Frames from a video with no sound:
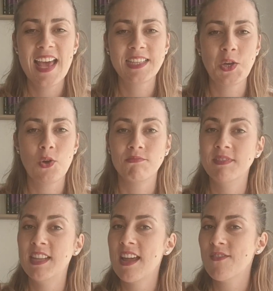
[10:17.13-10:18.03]
So
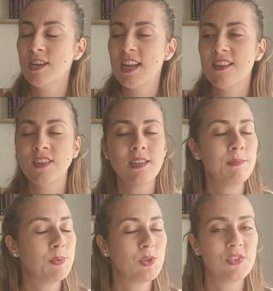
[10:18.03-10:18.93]
never
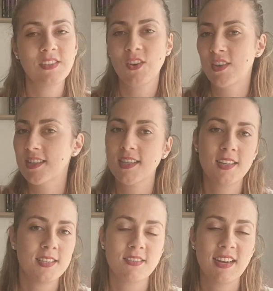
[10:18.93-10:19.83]
put it on a
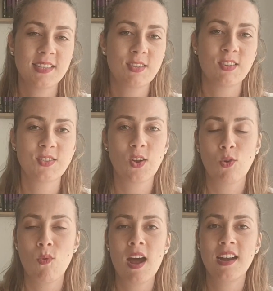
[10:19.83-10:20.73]
scarce resource or
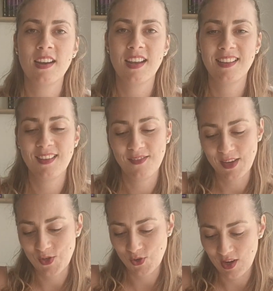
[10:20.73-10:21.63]
one
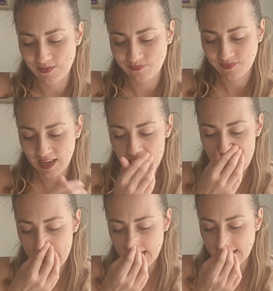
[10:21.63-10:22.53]
individual.
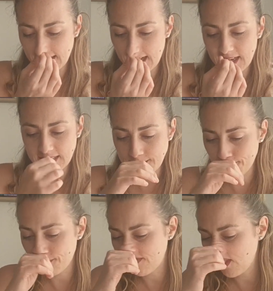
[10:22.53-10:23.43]
And let's
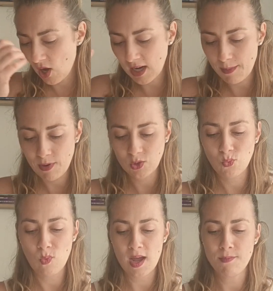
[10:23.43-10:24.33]
talk about
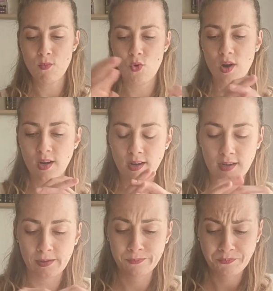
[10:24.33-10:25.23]
one more
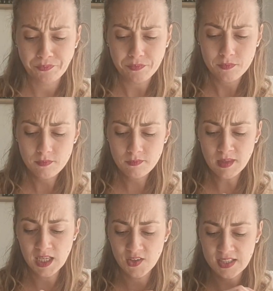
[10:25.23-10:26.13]

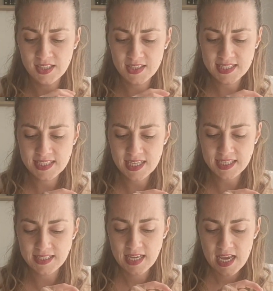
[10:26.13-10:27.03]

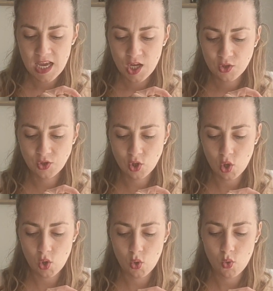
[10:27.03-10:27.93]
characteristics.
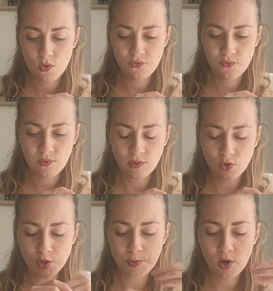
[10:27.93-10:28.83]
So
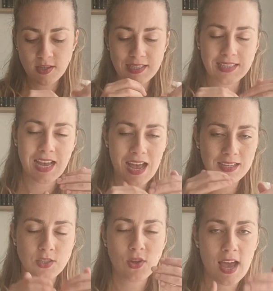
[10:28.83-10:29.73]
good process
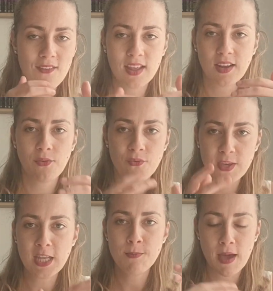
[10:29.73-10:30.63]
has to have like a
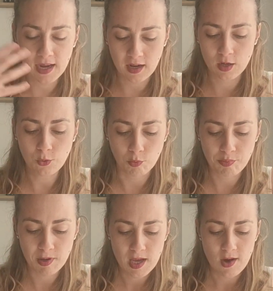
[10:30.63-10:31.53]
feedback loop,
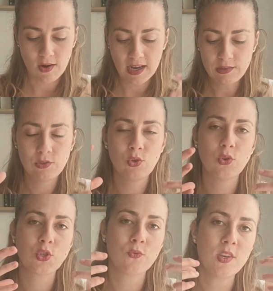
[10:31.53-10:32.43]
right? So
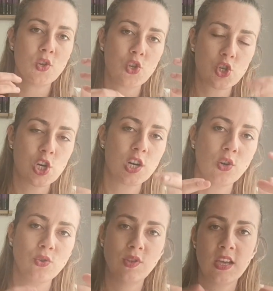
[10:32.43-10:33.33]
we ensure
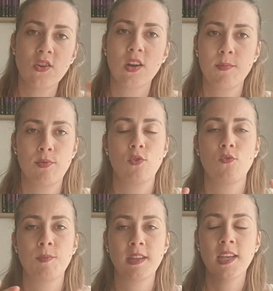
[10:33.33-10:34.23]
continual
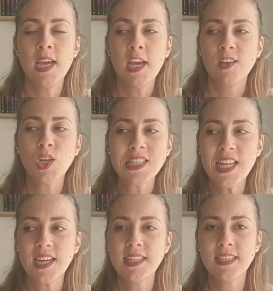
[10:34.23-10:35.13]
improvement. Because
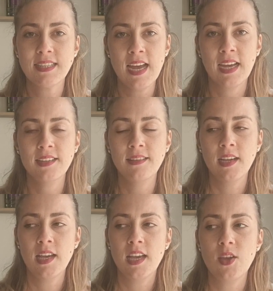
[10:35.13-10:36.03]
like I said,
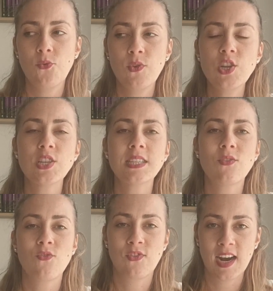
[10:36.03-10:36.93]
if we just
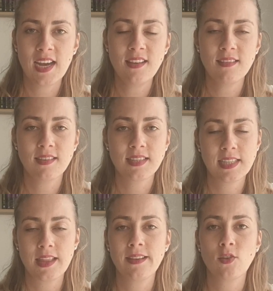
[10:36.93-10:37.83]
write
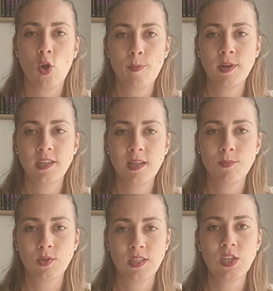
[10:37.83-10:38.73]
standard operating
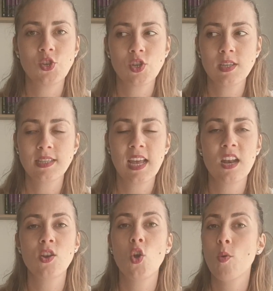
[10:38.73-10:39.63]
procedures
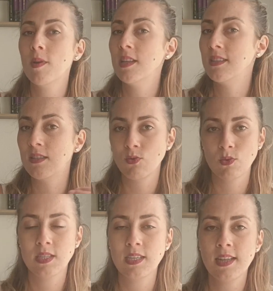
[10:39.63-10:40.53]
and nobody's
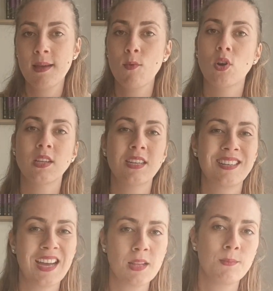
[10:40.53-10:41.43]
using them, or they're
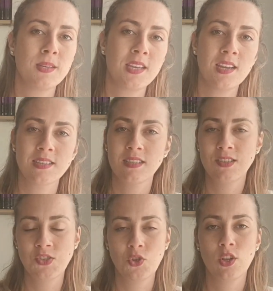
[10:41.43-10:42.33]
not bringing us the
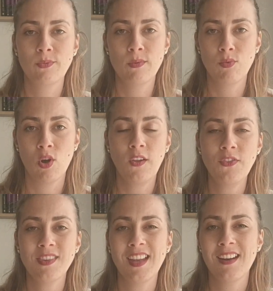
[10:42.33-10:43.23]
result we
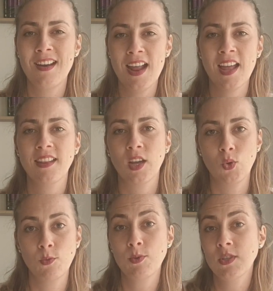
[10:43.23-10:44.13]
want, they're not a
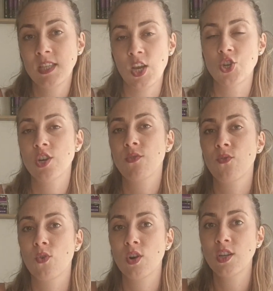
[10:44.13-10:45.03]
good procedure
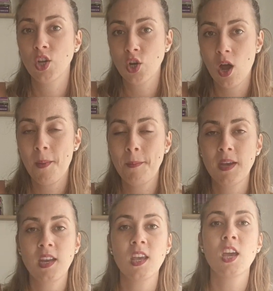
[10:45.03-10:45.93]
for your
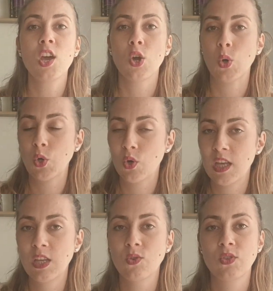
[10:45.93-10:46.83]
company or your
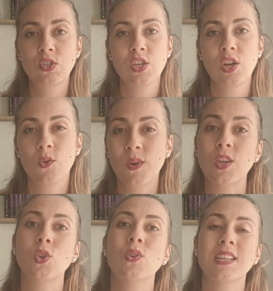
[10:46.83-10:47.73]
industry or
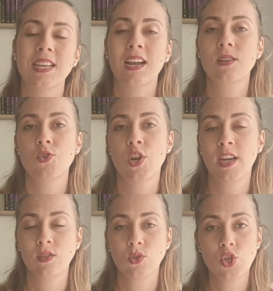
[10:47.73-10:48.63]
what you exactly are
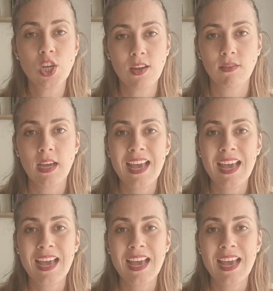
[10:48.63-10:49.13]
trying to achieve.